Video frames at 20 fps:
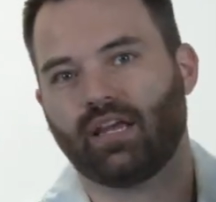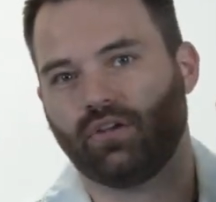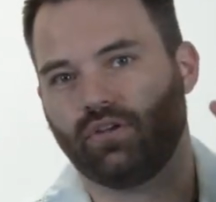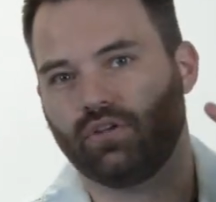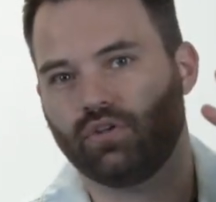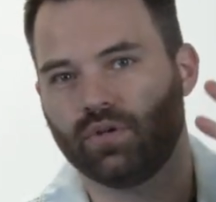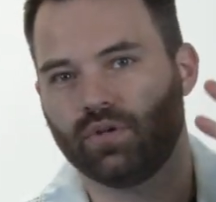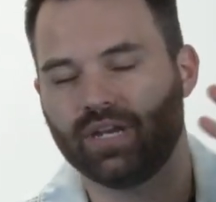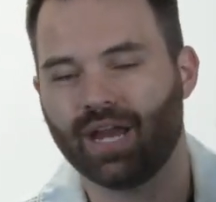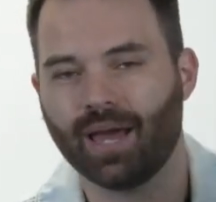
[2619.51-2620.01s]
You can
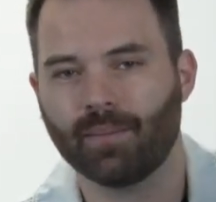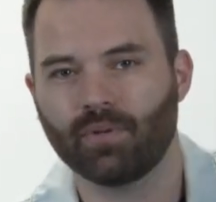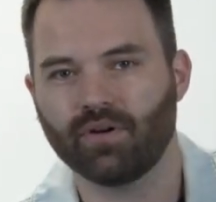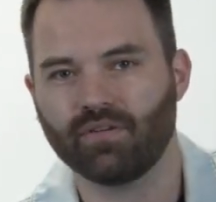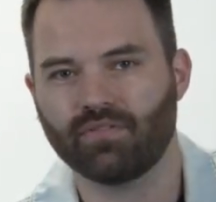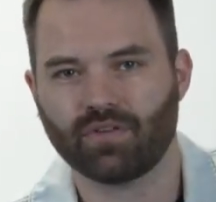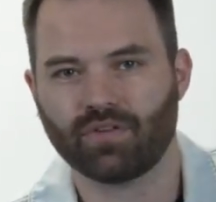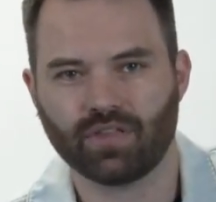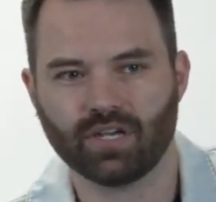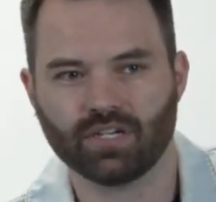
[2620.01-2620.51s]
do a number of
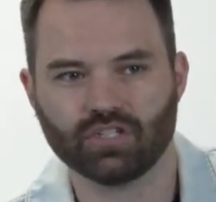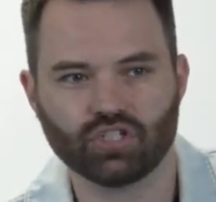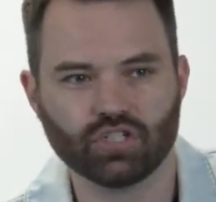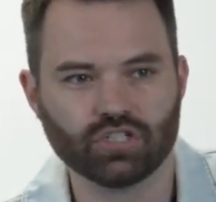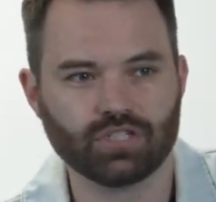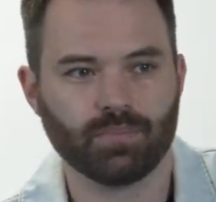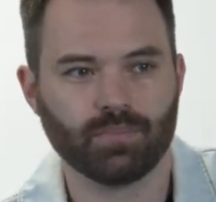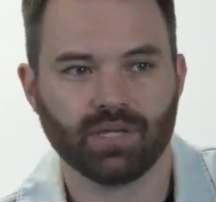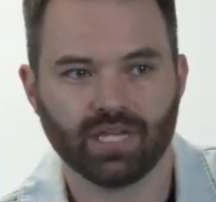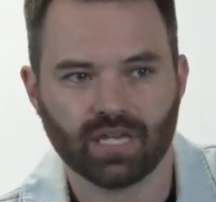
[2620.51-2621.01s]
different things
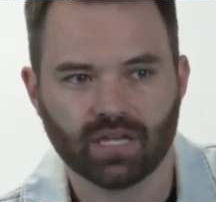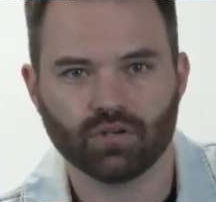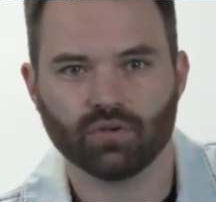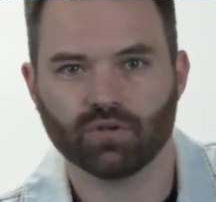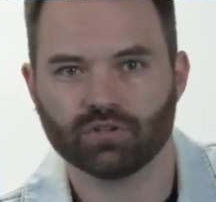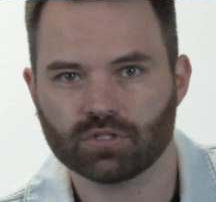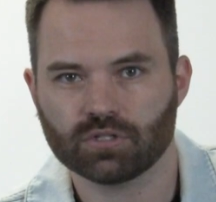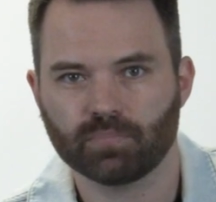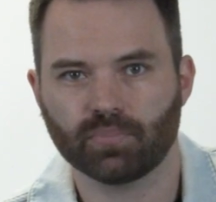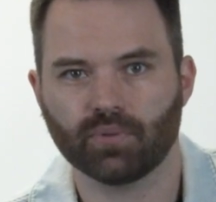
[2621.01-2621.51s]
just to begin to
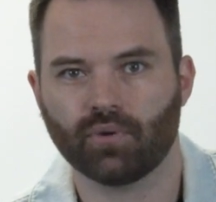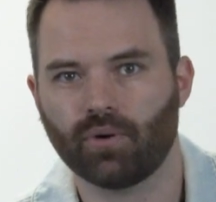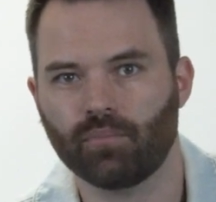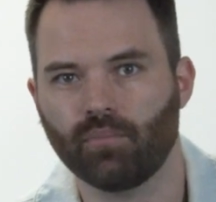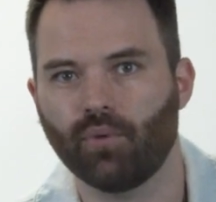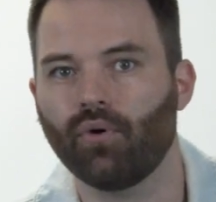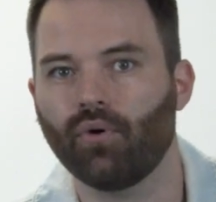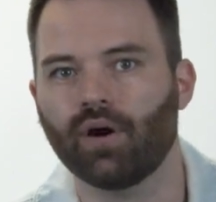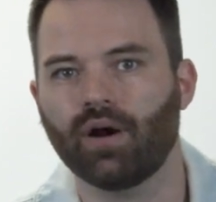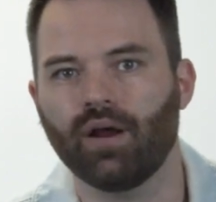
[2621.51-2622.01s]
explore
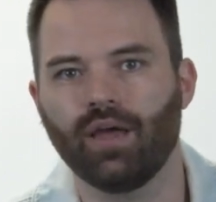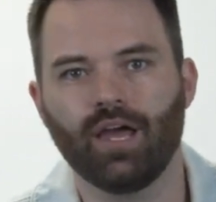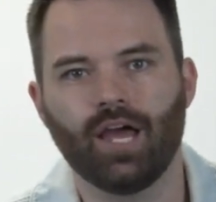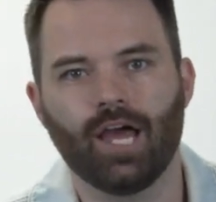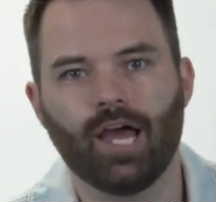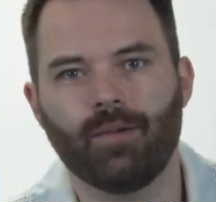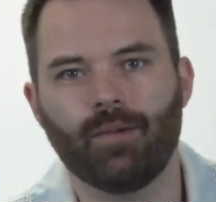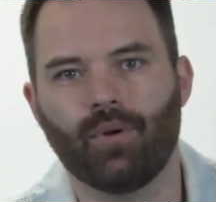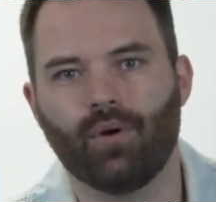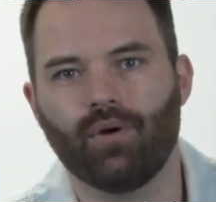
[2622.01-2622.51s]
more
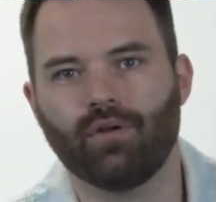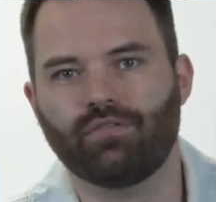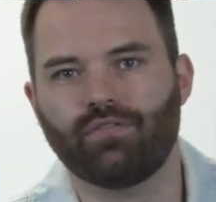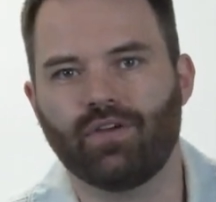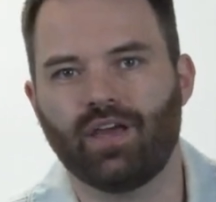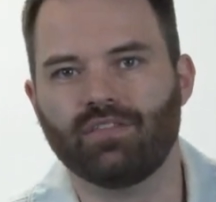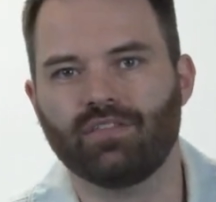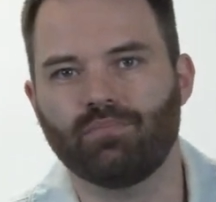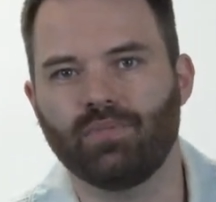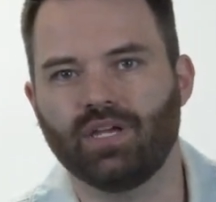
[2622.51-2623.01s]
about what
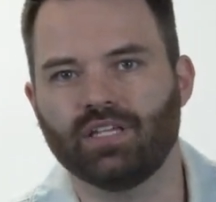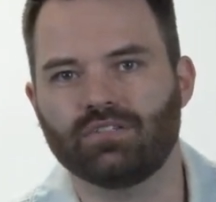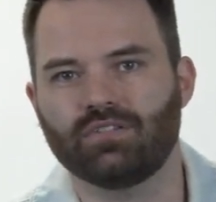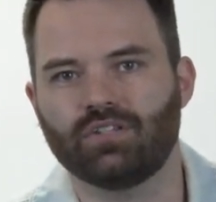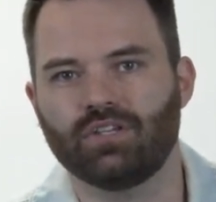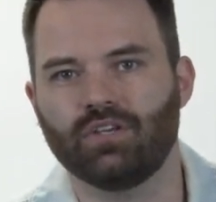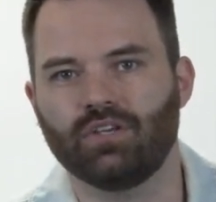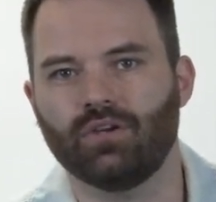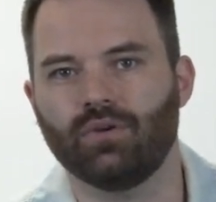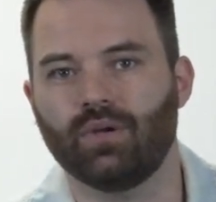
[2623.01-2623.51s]
faith means
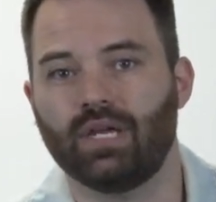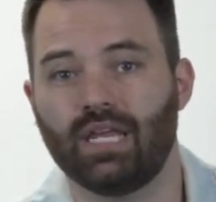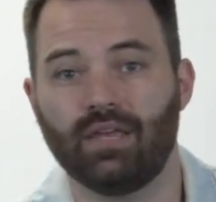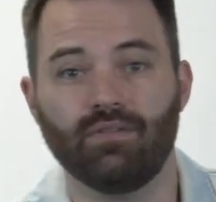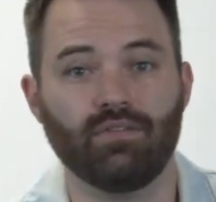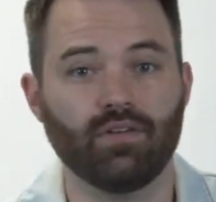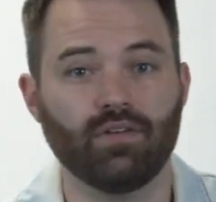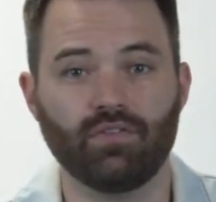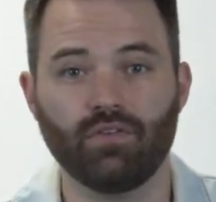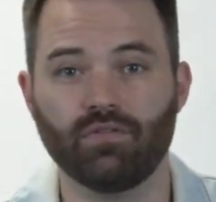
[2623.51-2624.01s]
to you. And
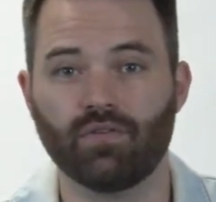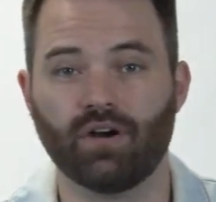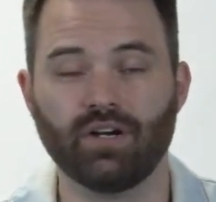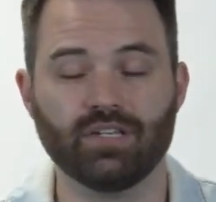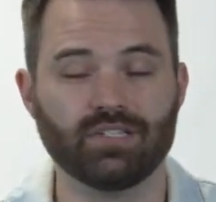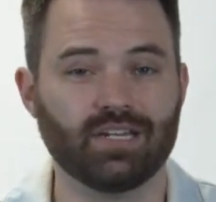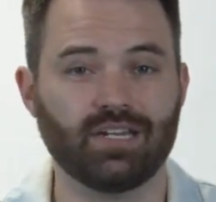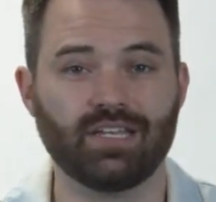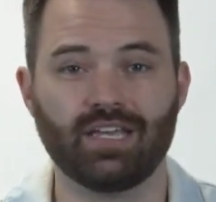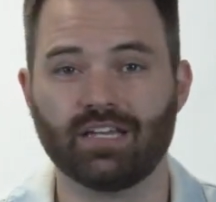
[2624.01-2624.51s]
even if you've already
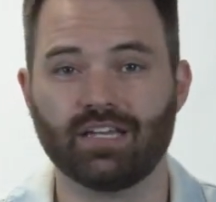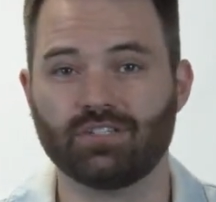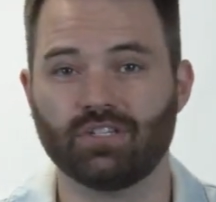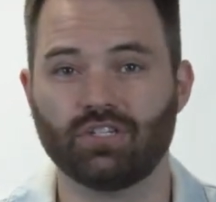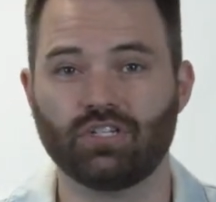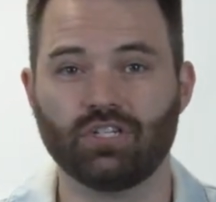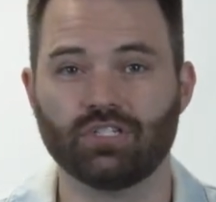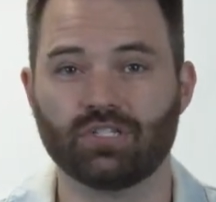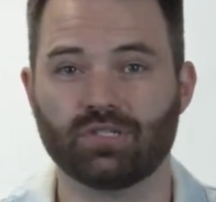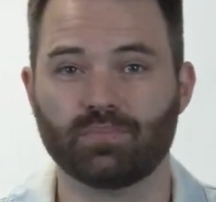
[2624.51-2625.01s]
said yes to
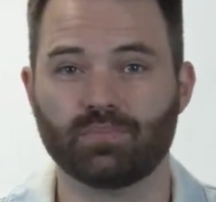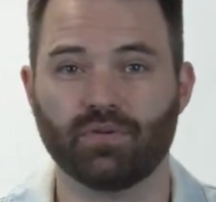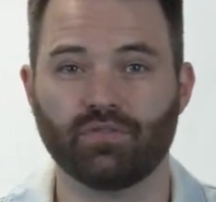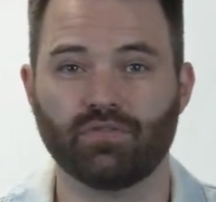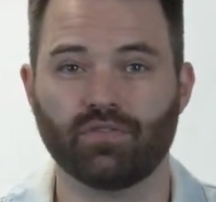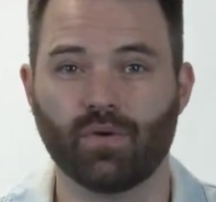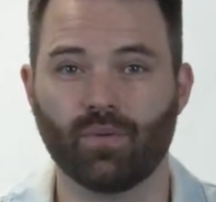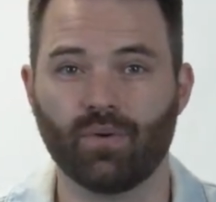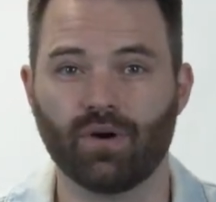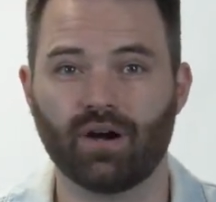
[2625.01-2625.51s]
Jesus
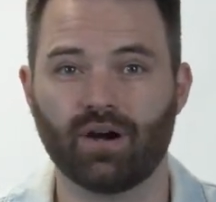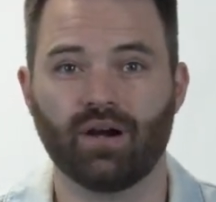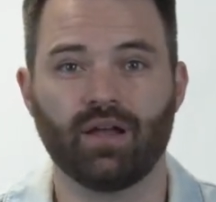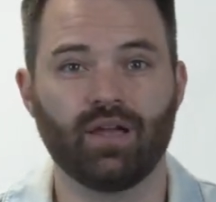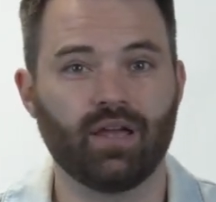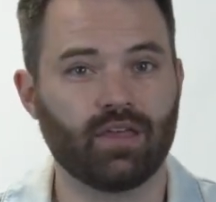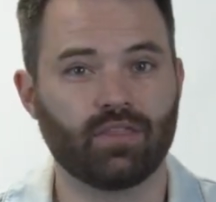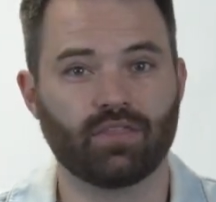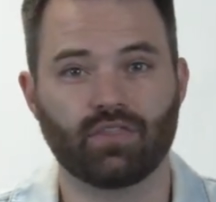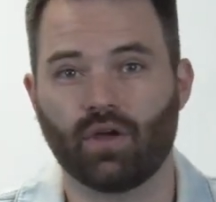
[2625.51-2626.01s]
before,
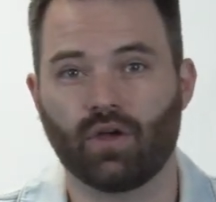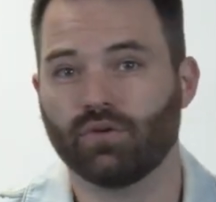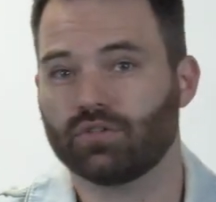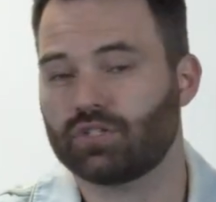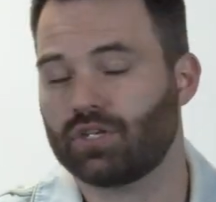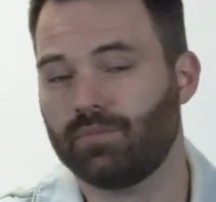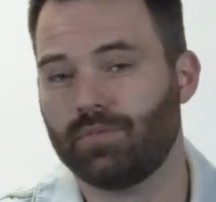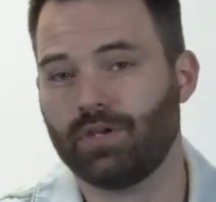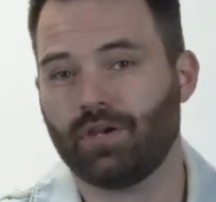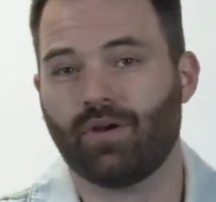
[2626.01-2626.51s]
those
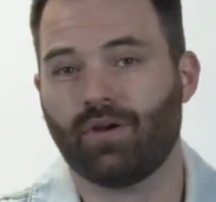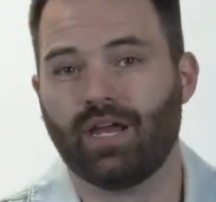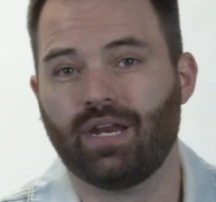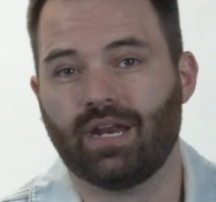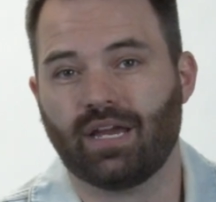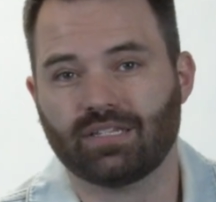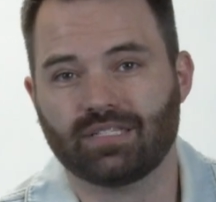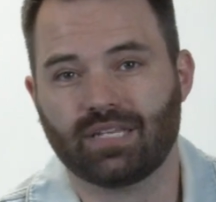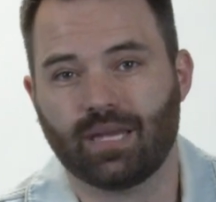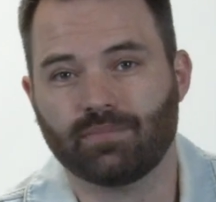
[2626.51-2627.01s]
could be great
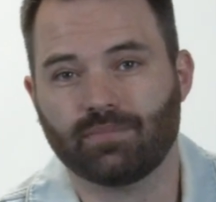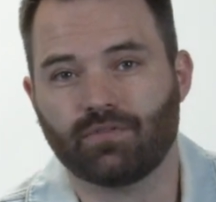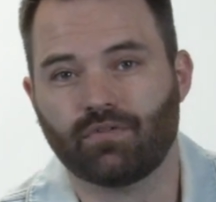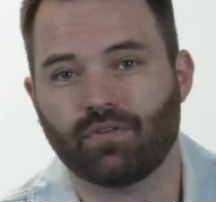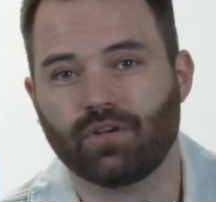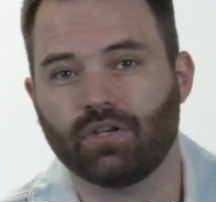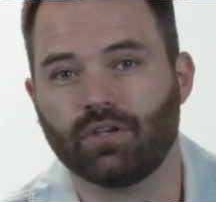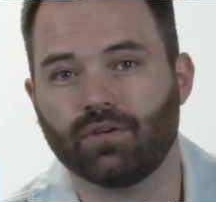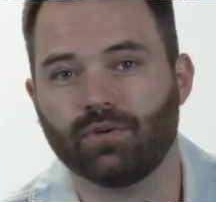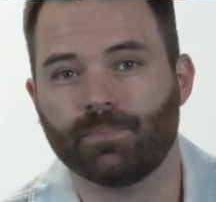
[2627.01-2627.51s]
next steps
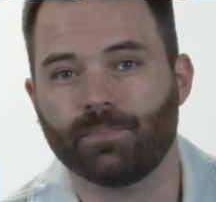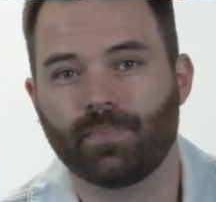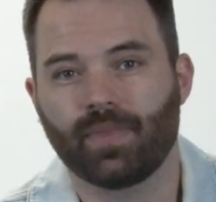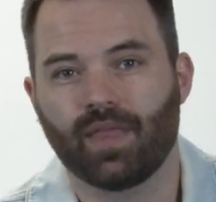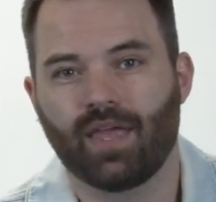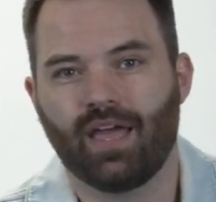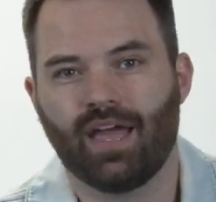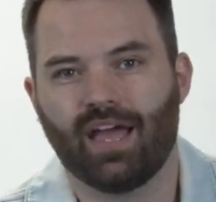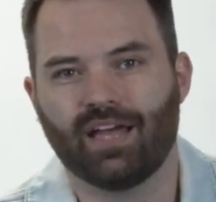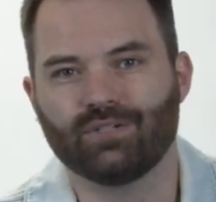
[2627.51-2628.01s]
for you
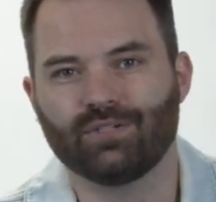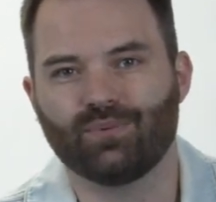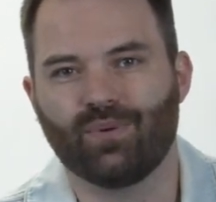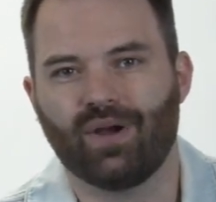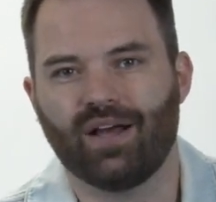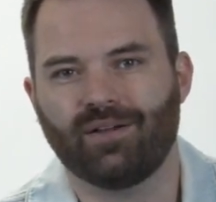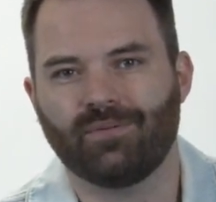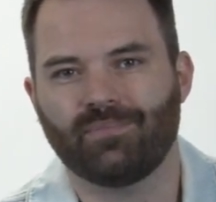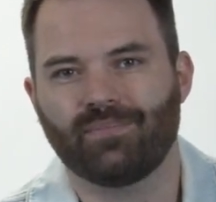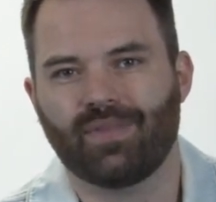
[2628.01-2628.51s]
as
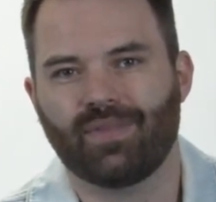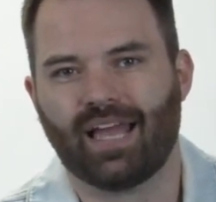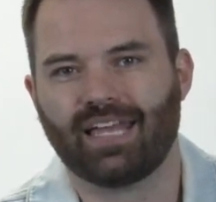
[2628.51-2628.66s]
well.